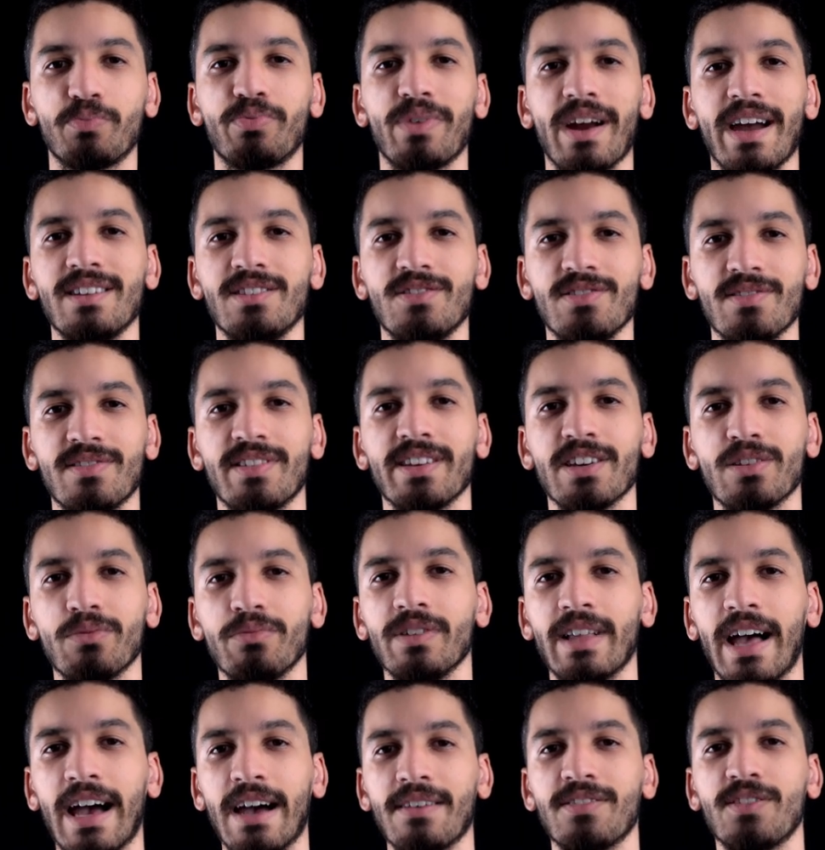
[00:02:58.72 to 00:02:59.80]
brand do you think
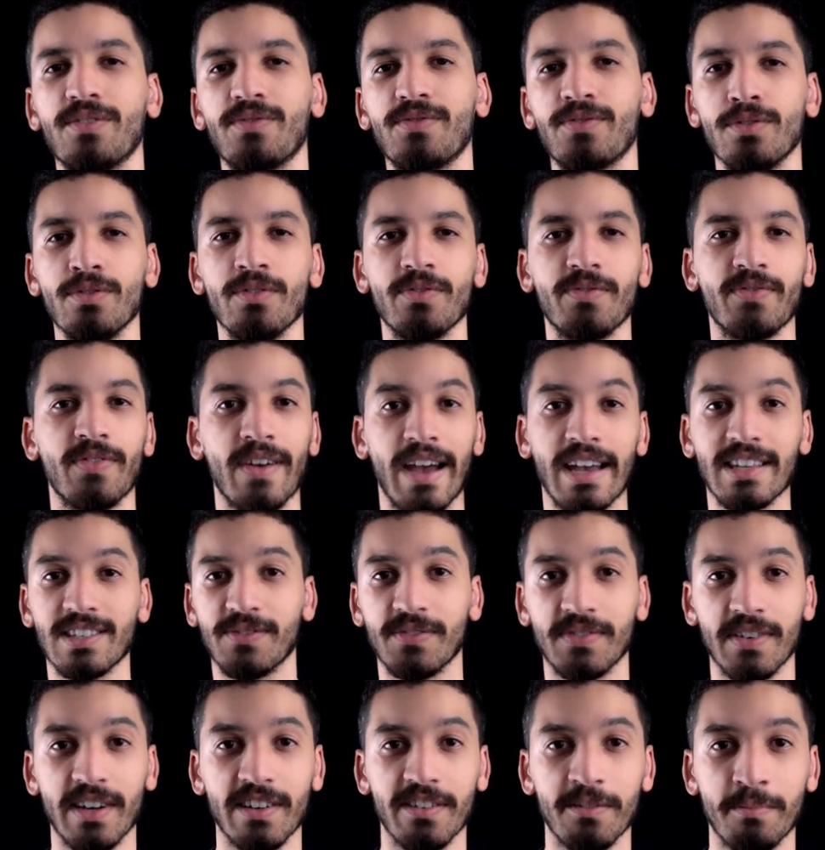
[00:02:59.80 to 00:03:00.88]
will have the full fat
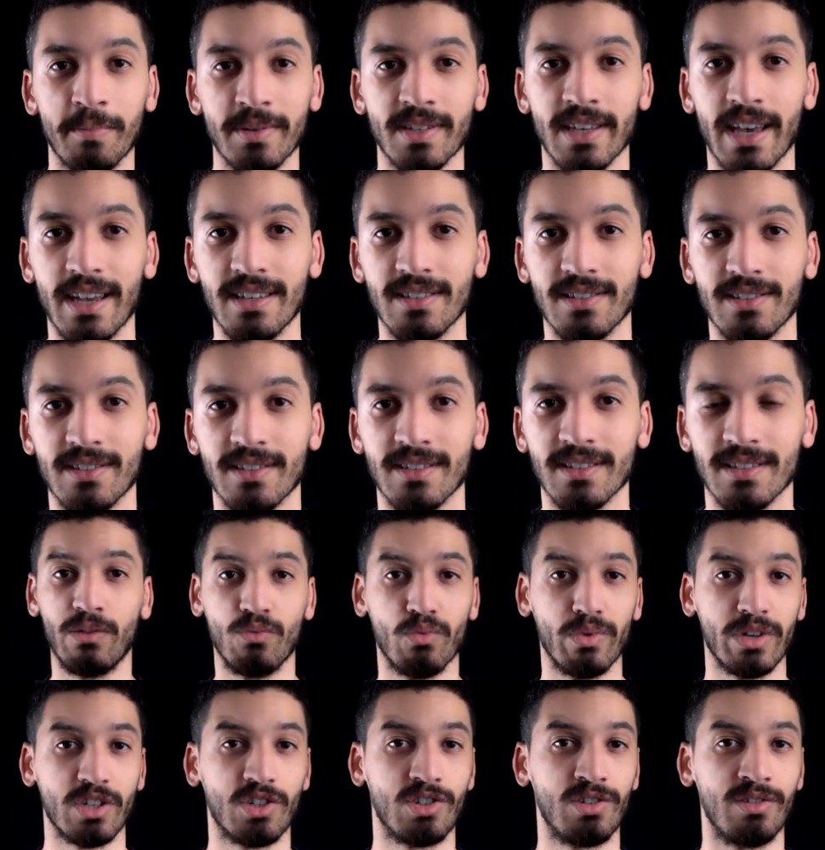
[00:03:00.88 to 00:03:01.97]
5%?
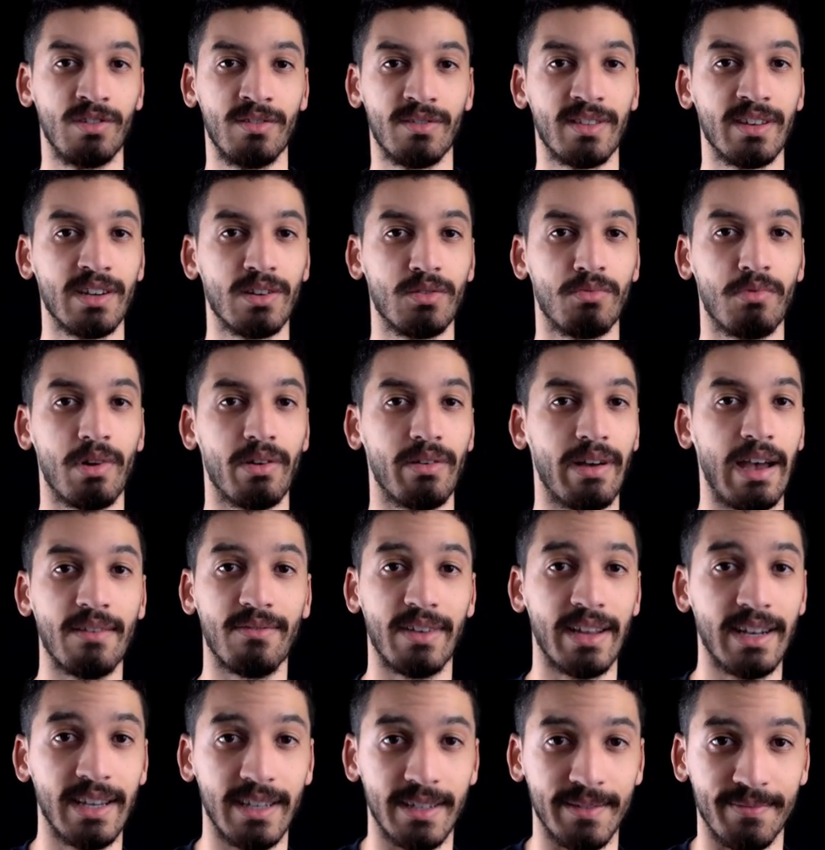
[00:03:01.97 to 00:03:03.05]
And which do you think won't have
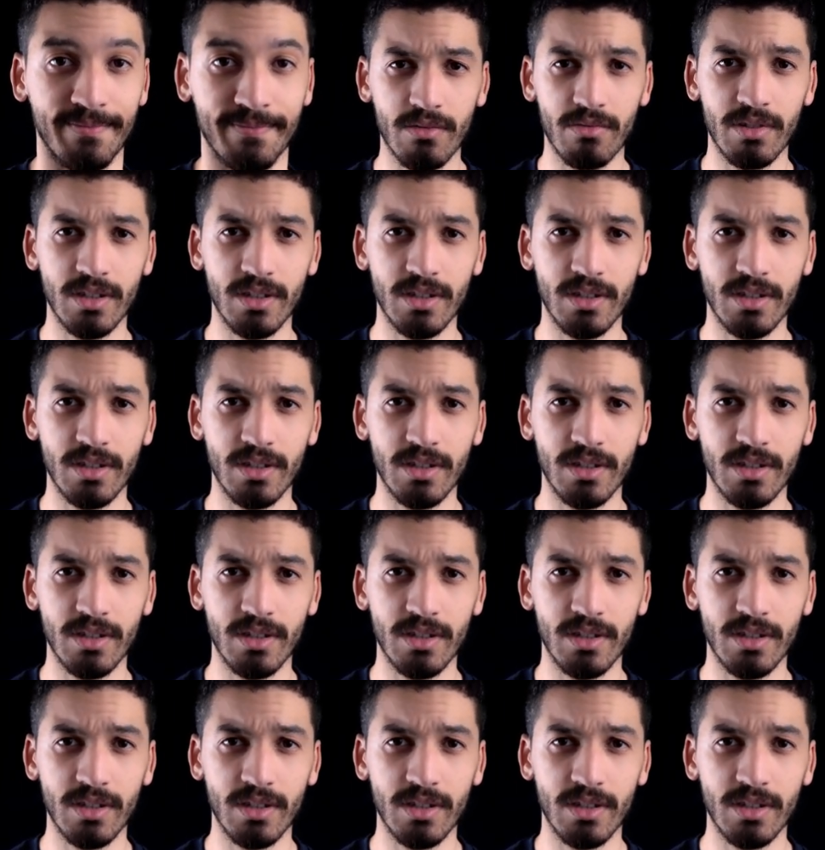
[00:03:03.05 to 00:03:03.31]
any? The